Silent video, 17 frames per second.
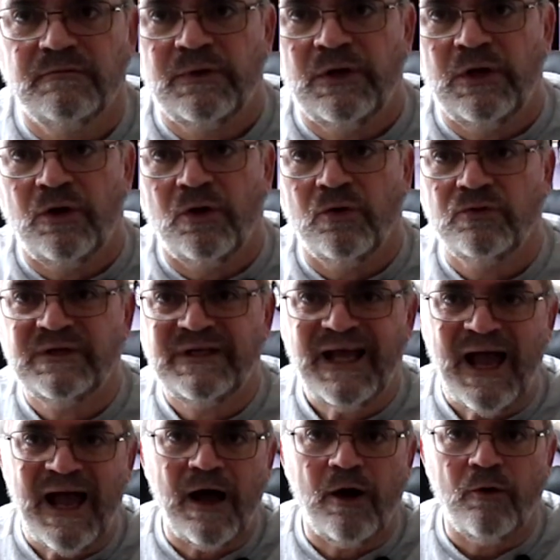You know,
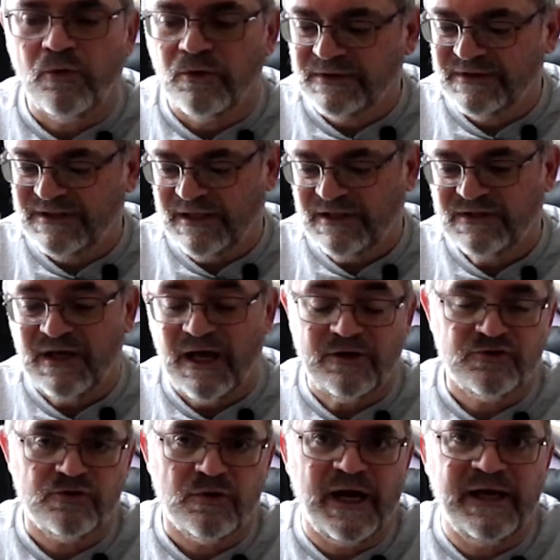towels,
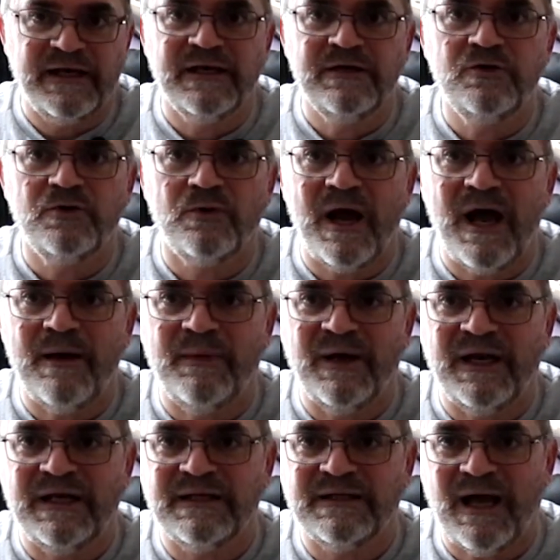etc. I didn't grab
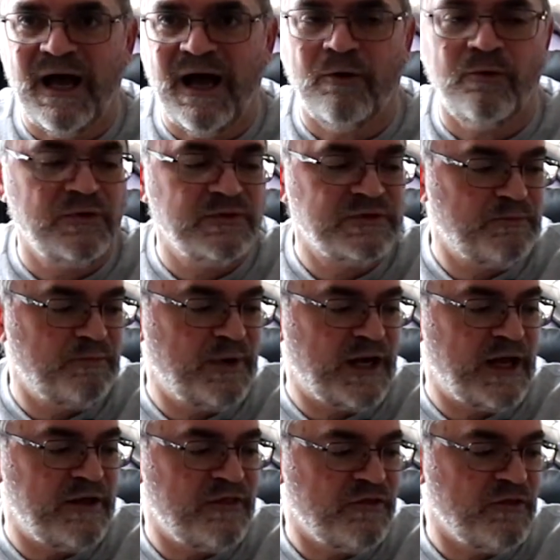any towels,
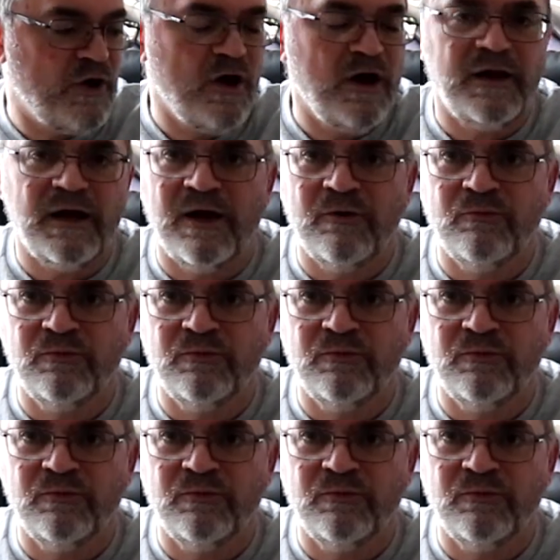but I thought I